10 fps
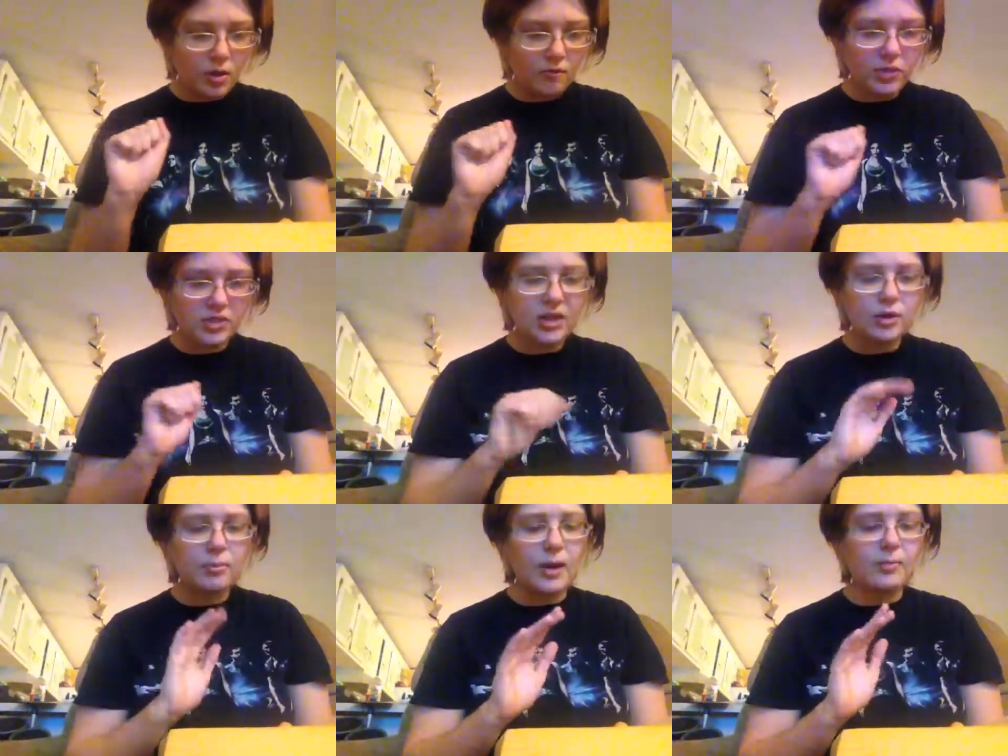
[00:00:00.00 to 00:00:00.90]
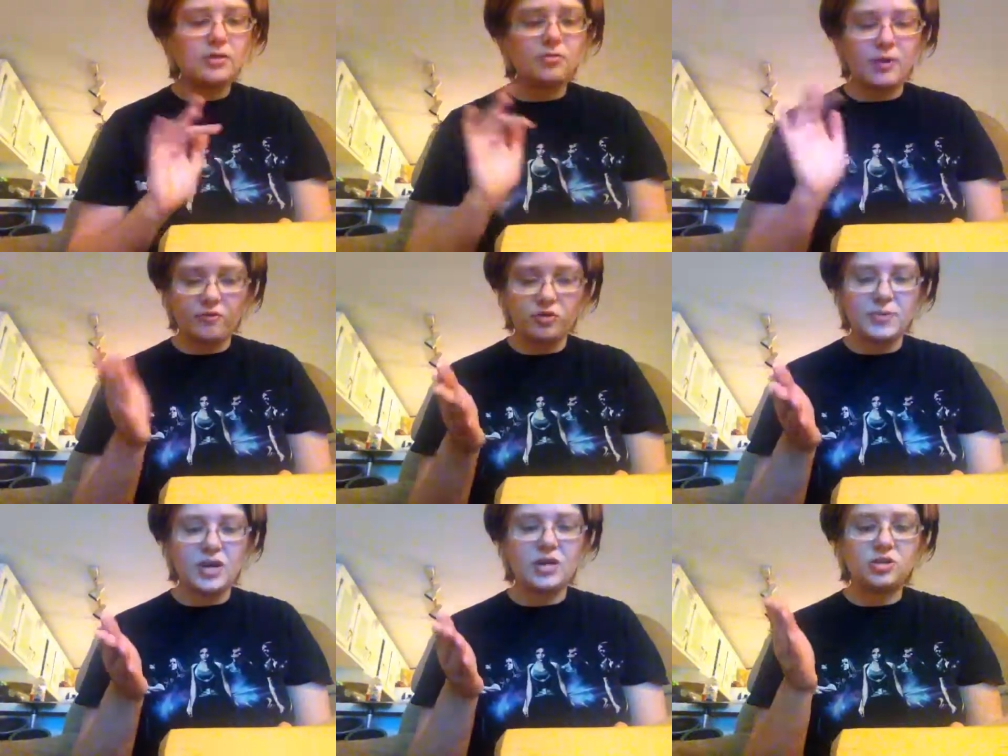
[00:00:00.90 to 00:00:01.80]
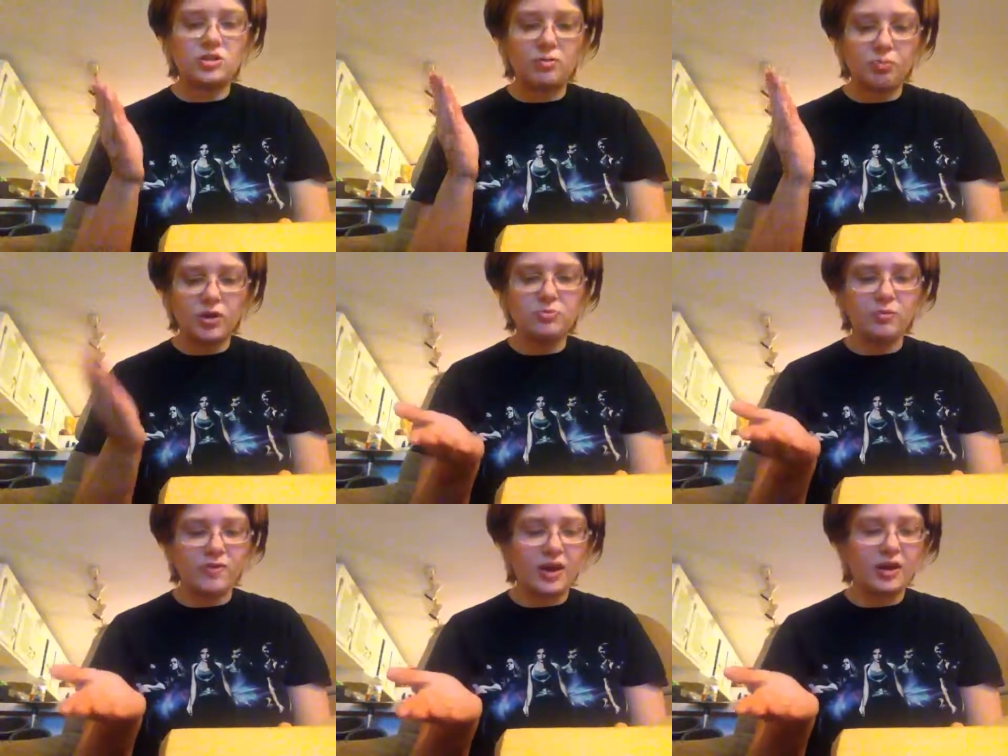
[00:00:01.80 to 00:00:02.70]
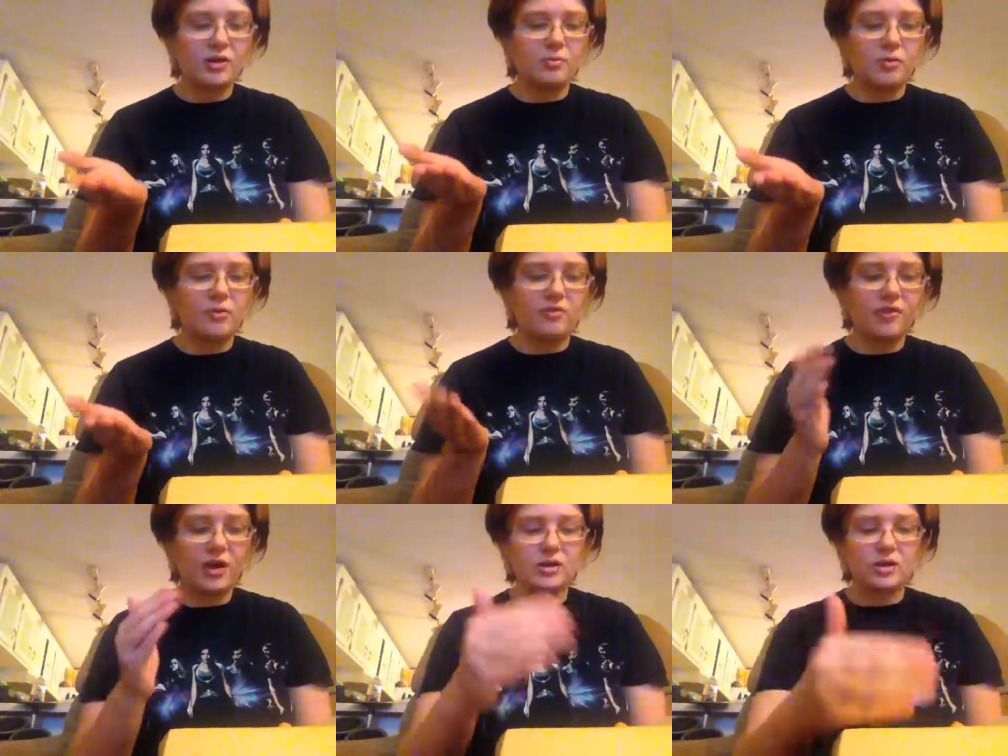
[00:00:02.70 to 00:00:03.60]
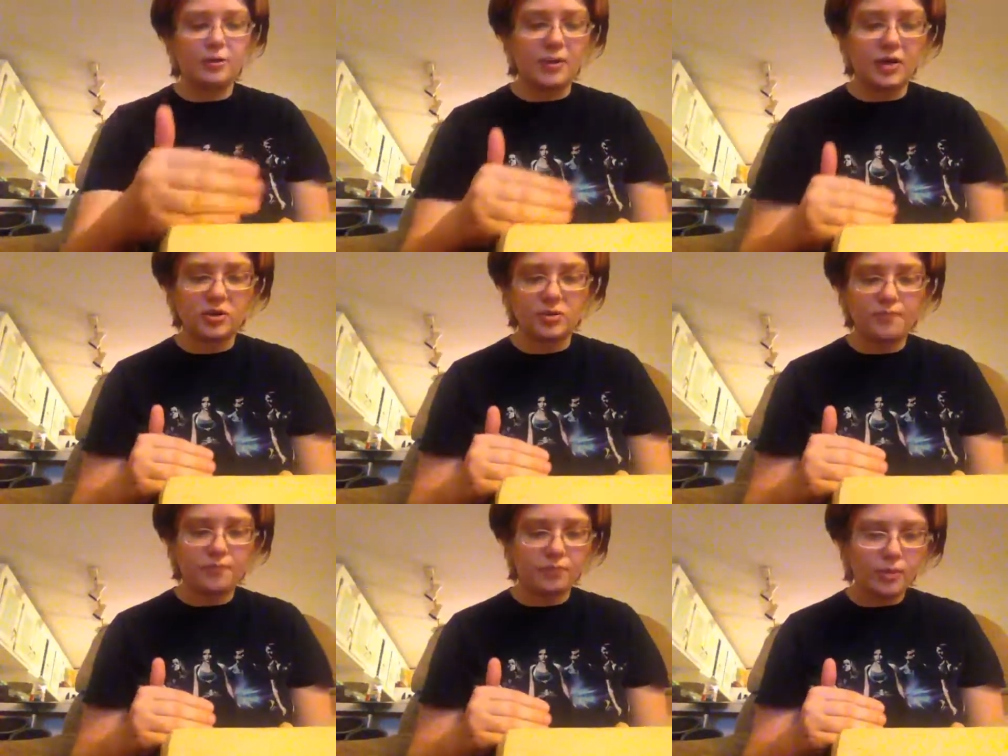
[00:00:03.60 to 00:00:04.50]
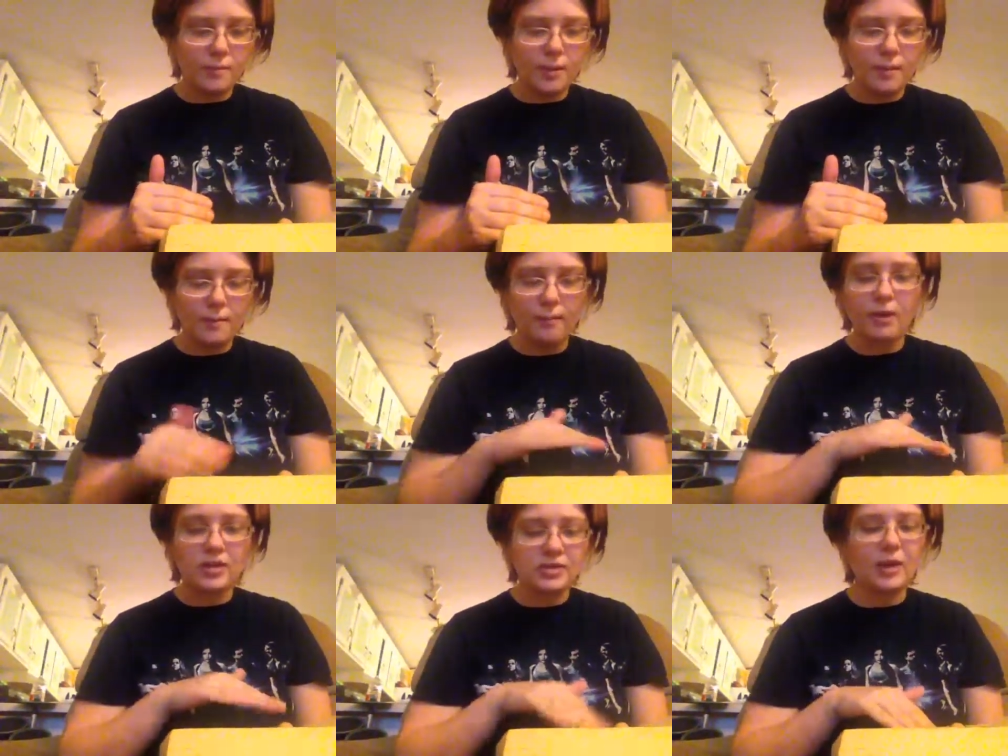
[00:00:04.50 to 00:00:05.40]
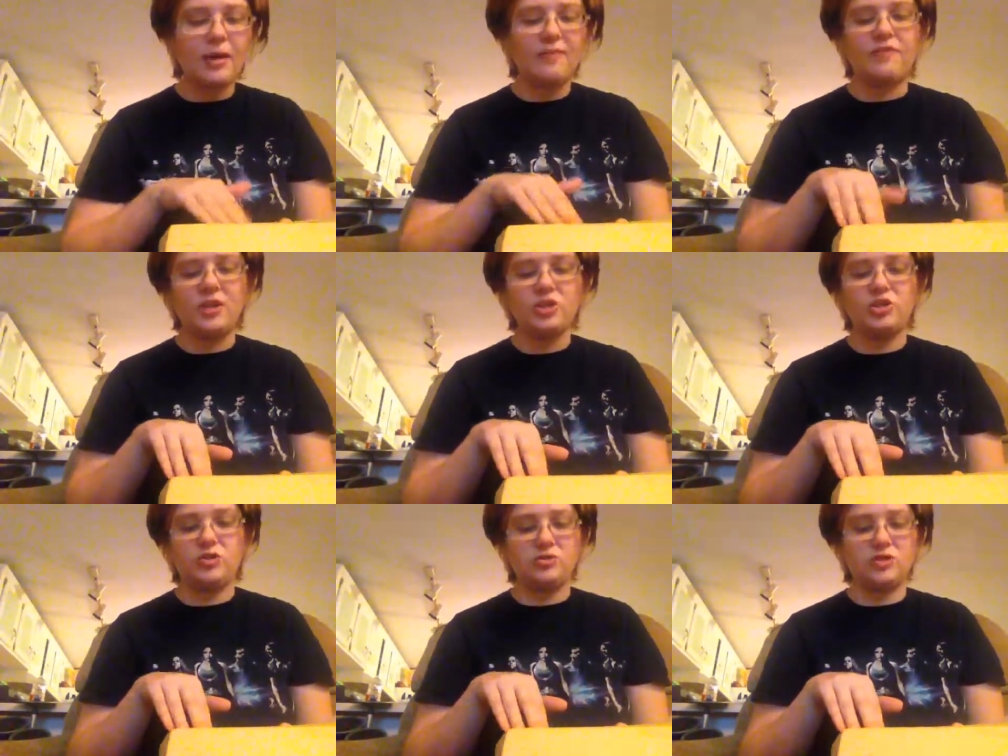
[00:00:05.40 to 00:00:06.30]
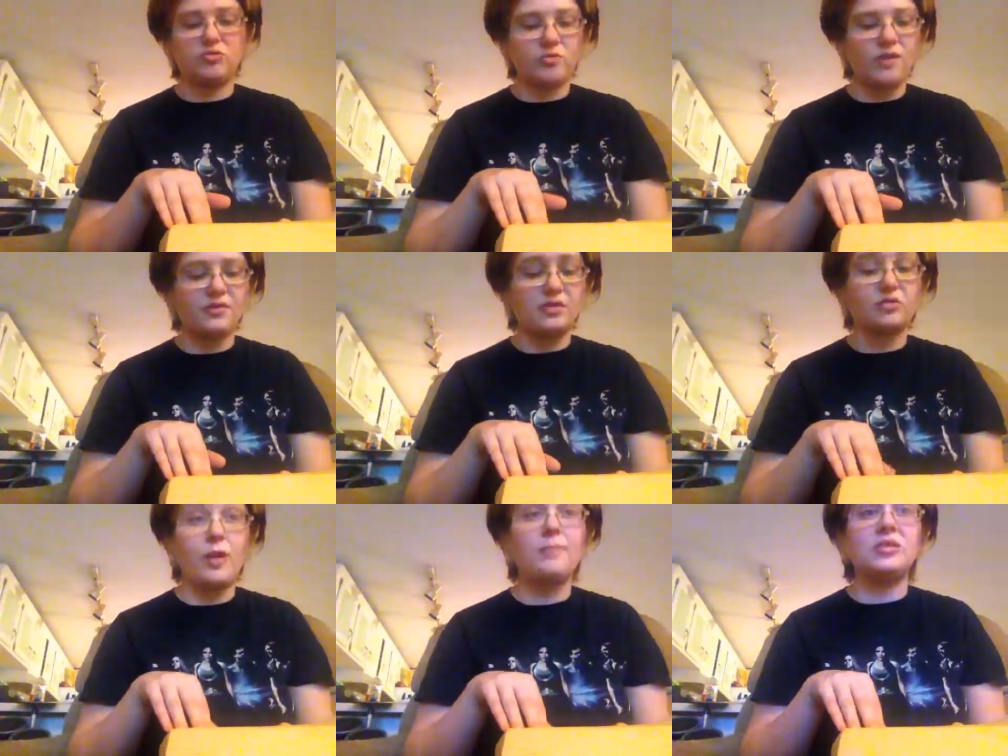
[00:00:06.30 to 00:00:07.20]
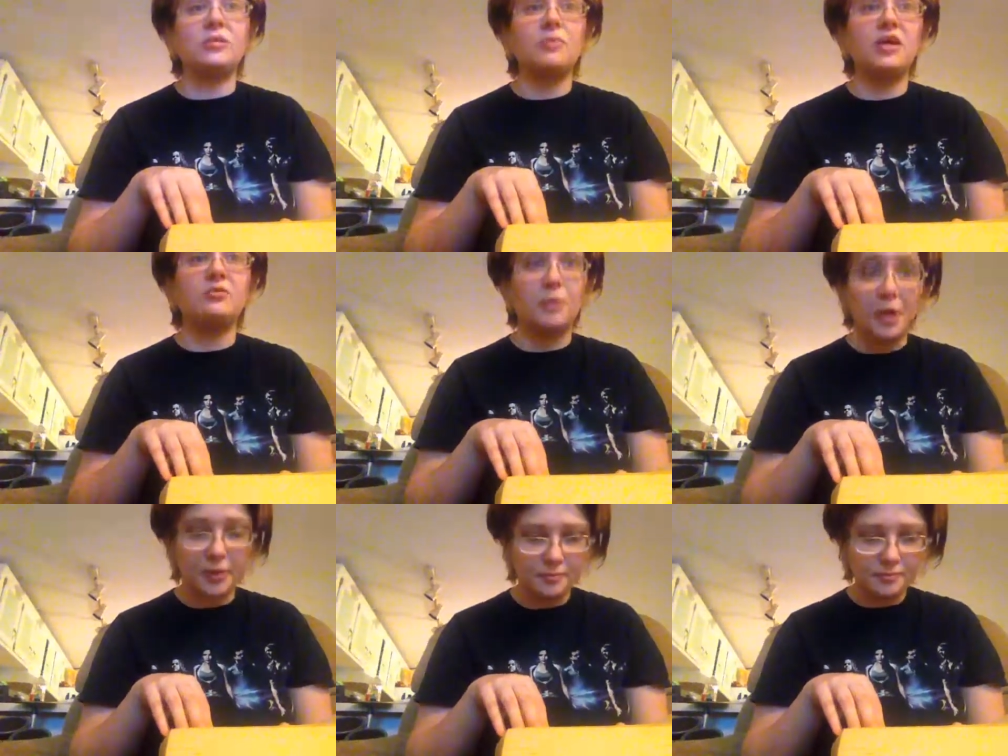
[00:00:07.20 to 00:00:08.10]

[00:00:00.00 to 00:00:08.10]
For the Ten Commandments, my first page, the priest provided me with a fine, clear page. But by the time I finished, it was as rough and scraped as a pig's butt.